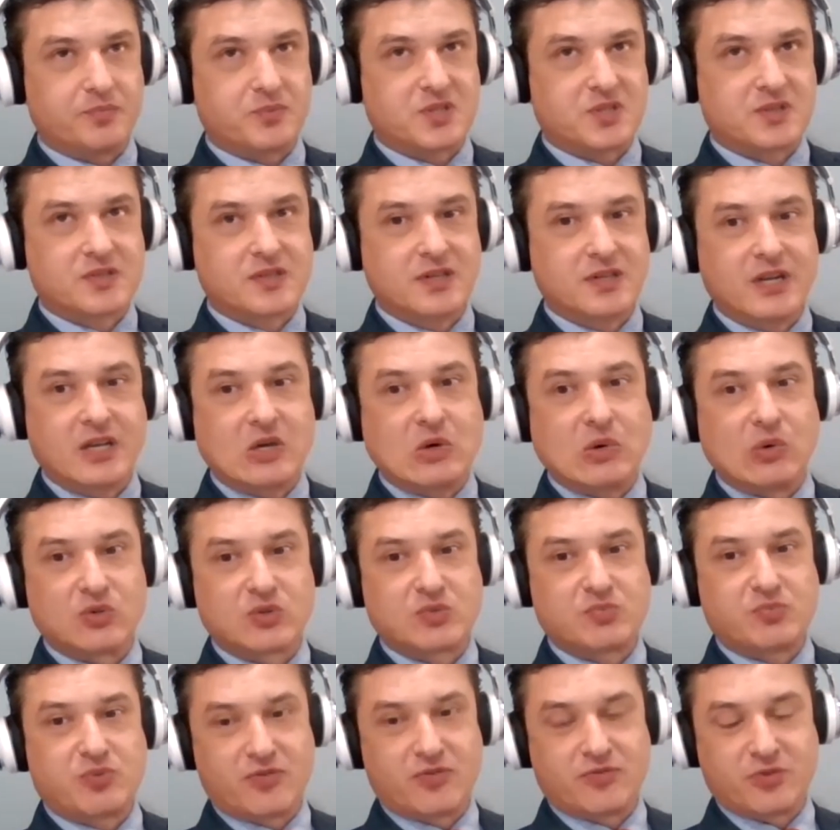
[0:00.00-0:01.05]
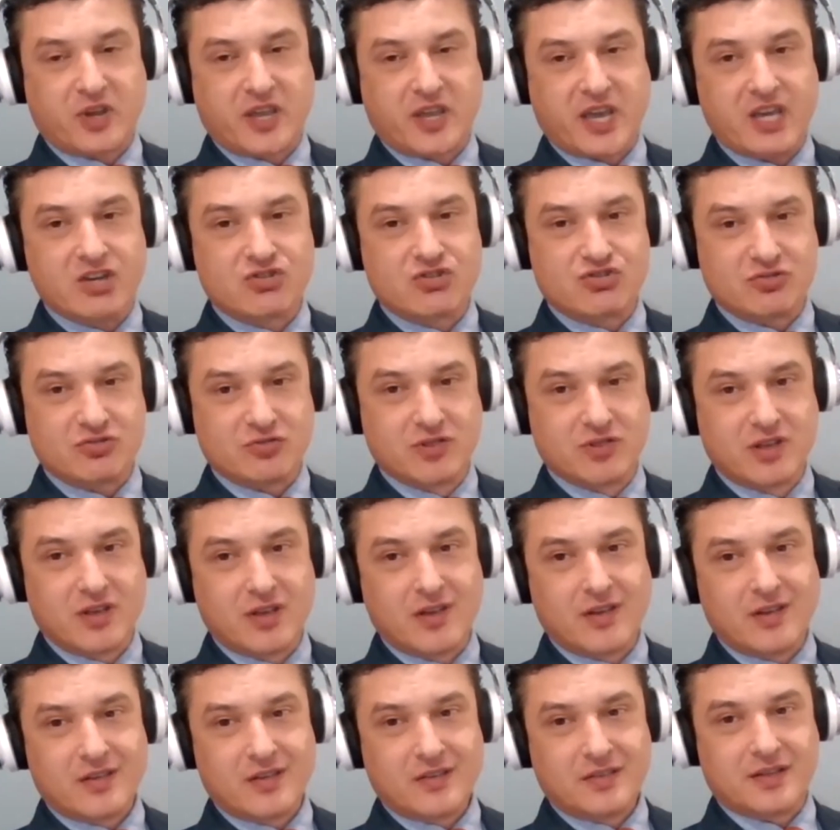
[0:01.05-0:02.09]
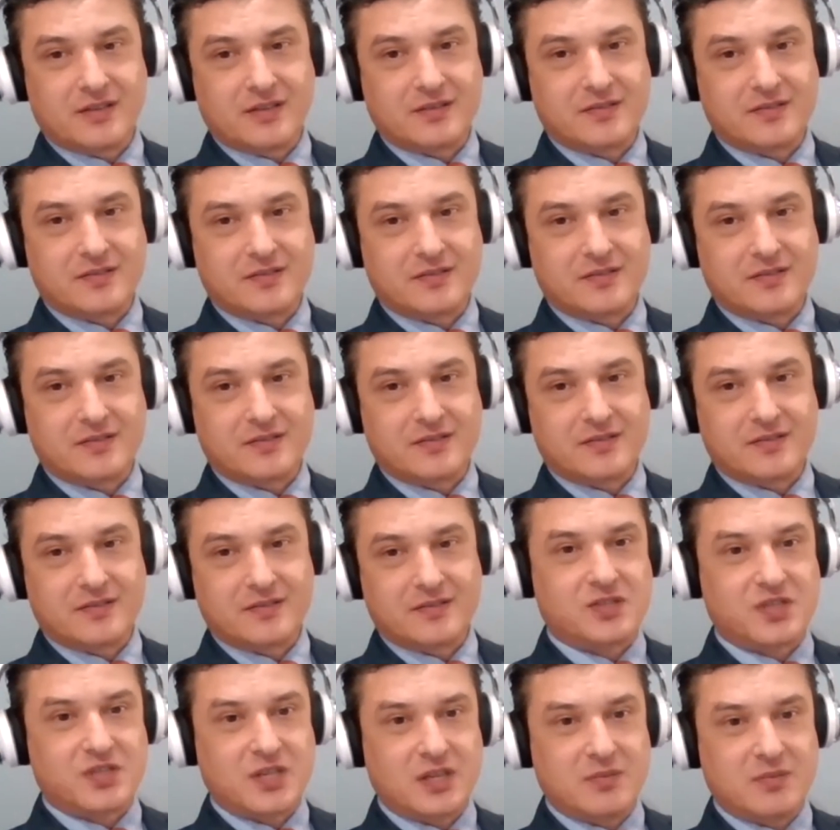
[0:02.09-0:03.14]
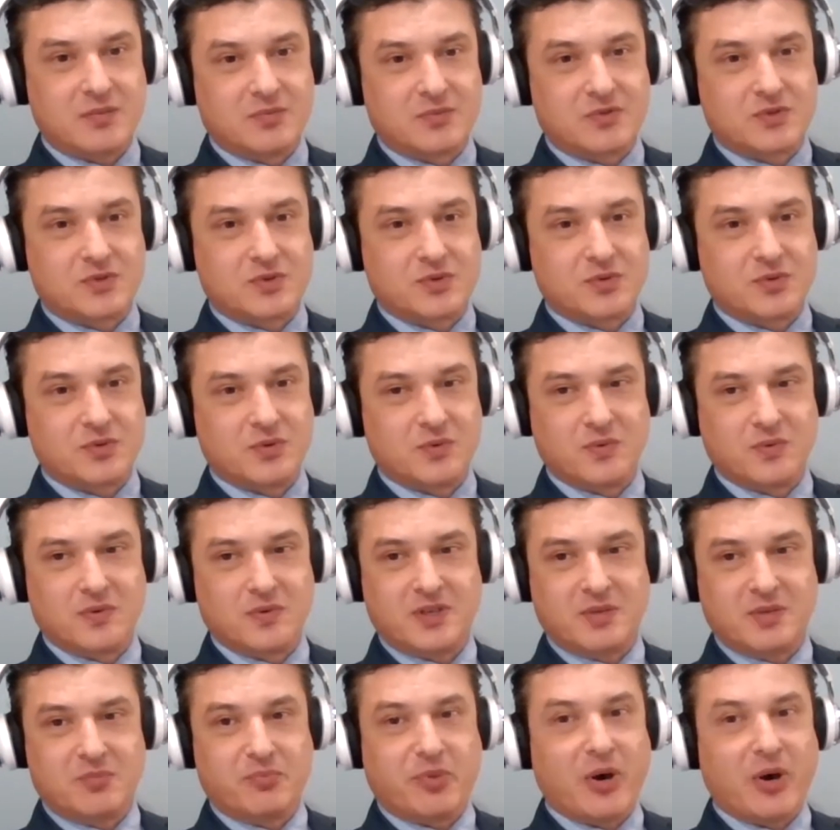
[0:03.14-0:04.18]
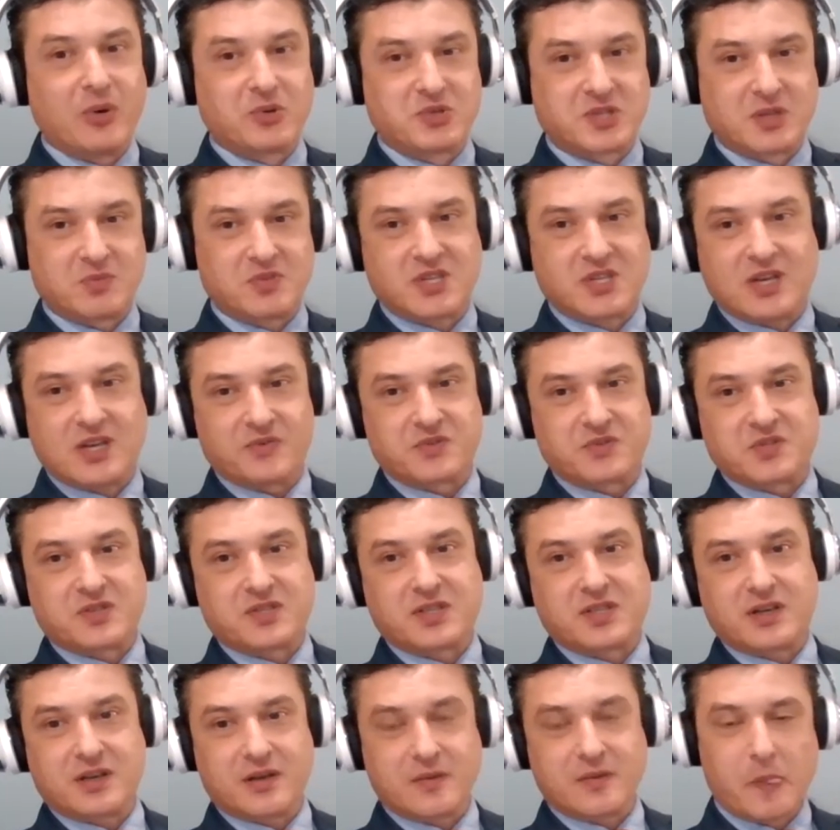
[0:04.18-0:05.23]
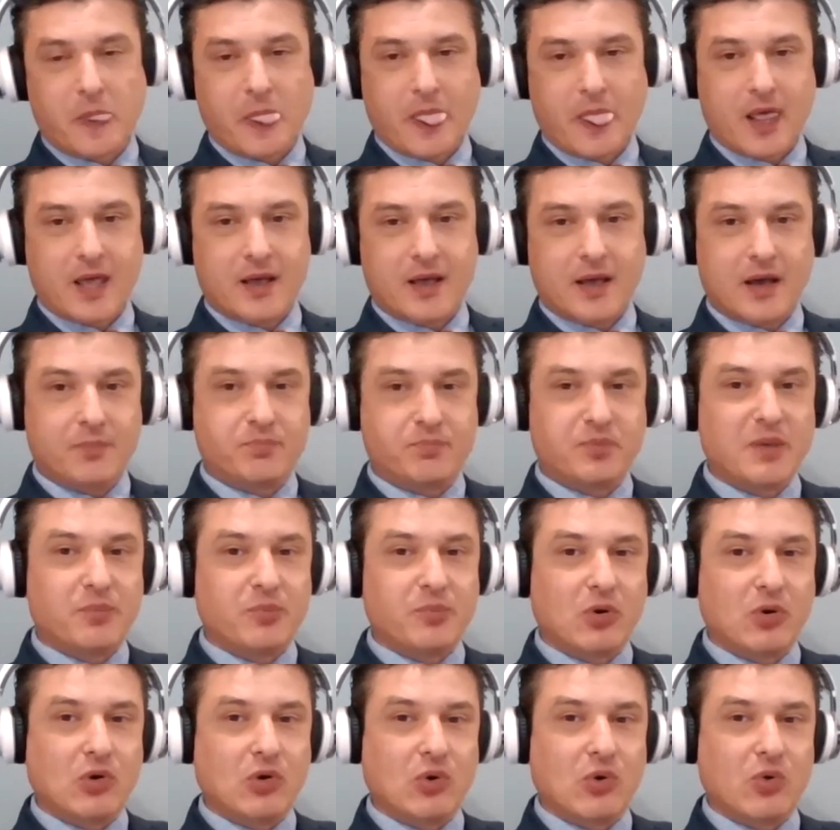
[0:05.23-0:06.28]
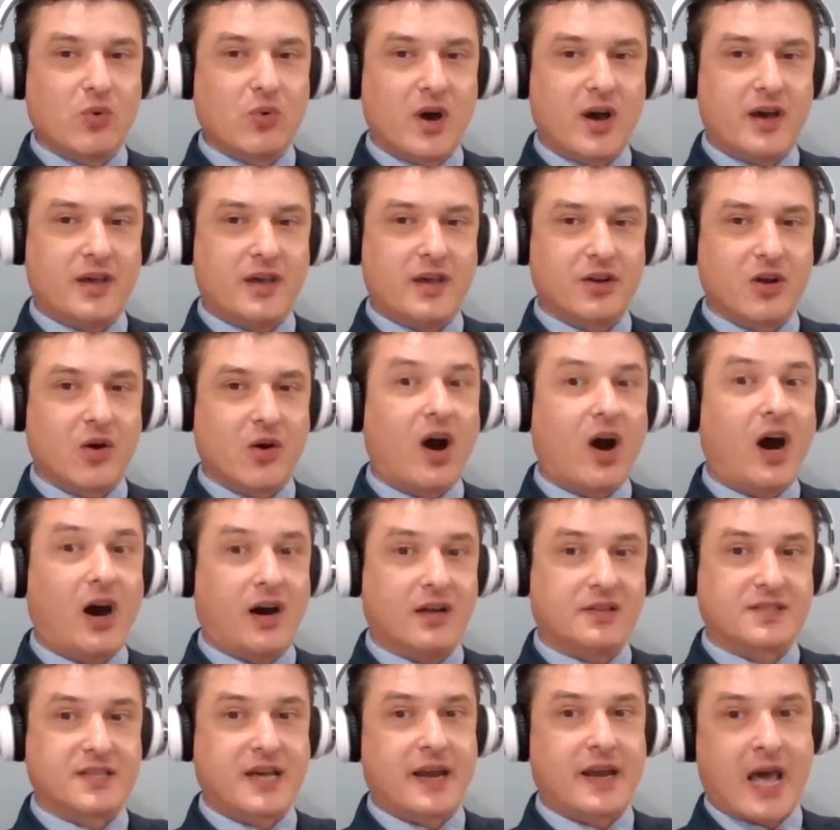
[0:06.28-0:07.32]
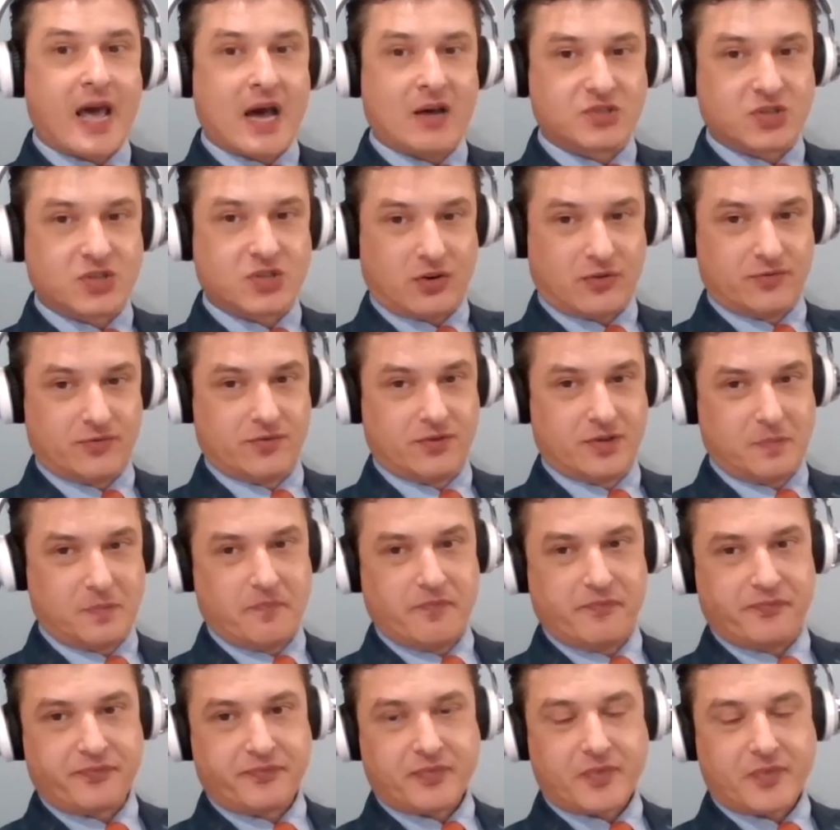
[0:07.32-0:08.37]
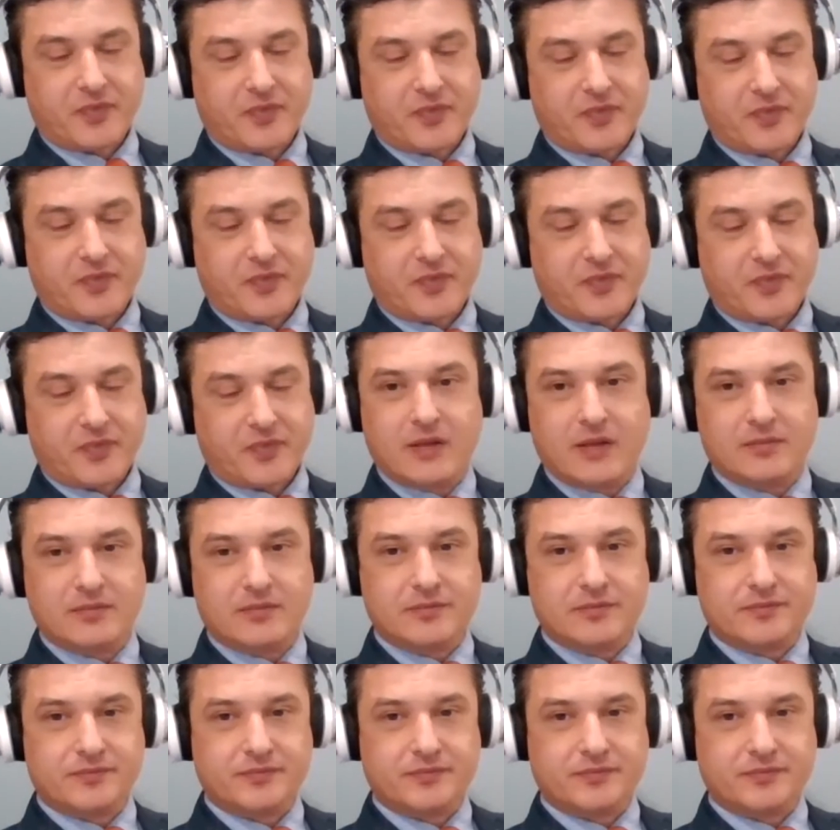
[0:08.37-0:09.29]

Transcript: certainly cause provocation that then they seem to impose themselves as the people who were, you know, hard done out of. You know,